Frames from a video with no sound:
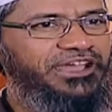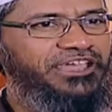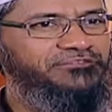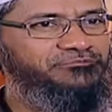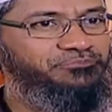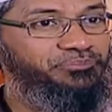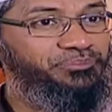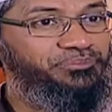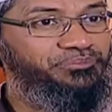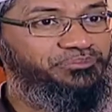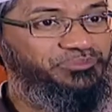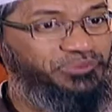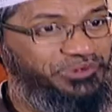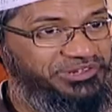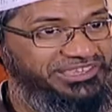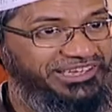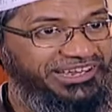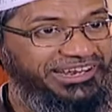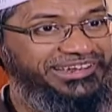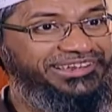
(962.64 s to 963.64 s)
wife
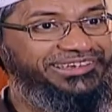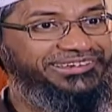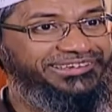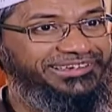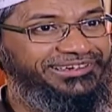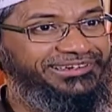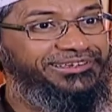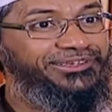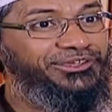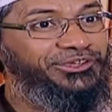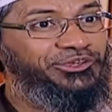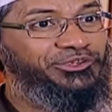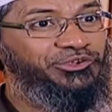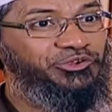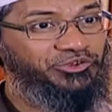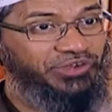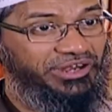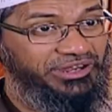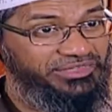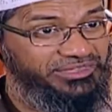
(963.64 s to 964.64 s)
puts a condition,
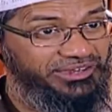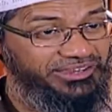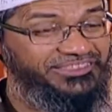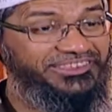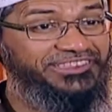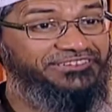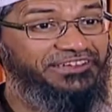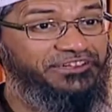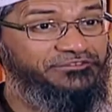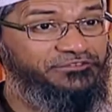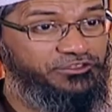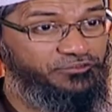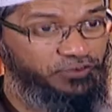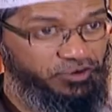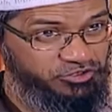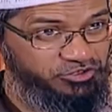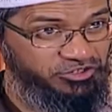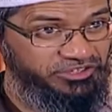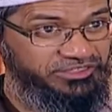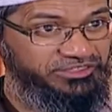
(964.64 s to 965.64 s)
you consider that the wife is
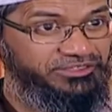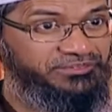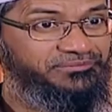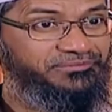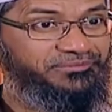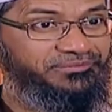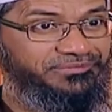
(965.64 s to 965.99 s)
virtuous.